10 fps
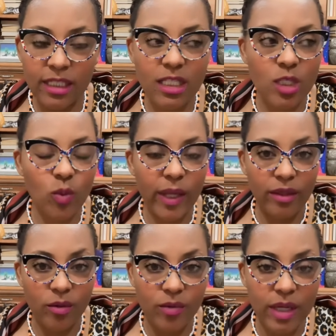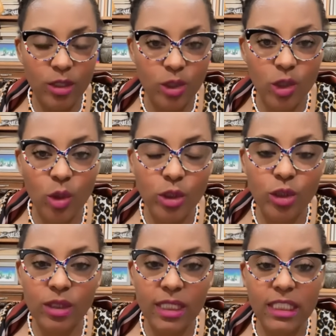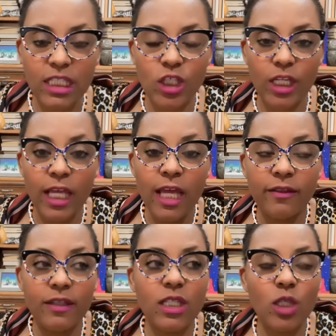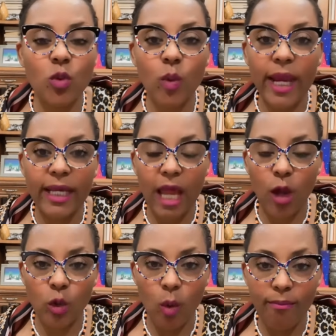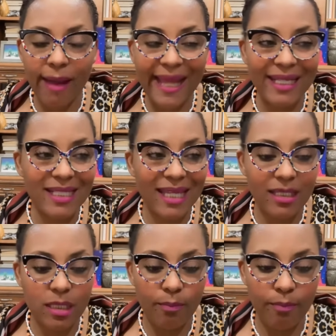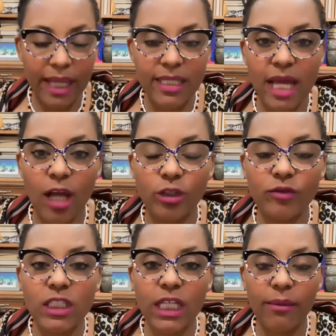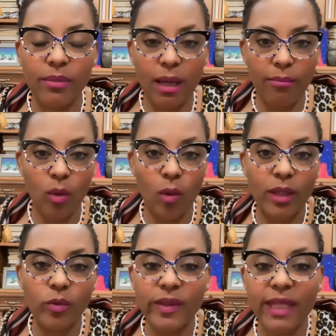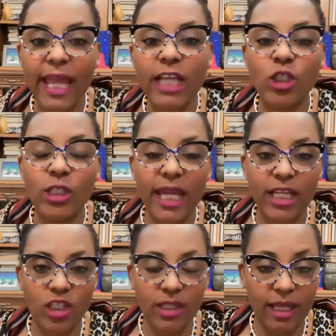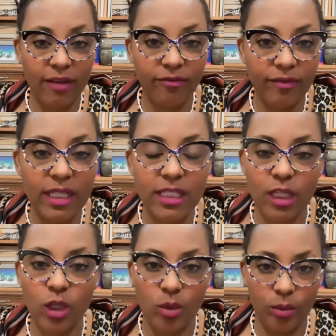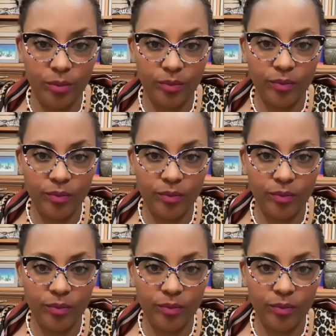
This is where the real social conditioning, this is where now your mind gets bent out of shape. Number one, with the education they're feeding you,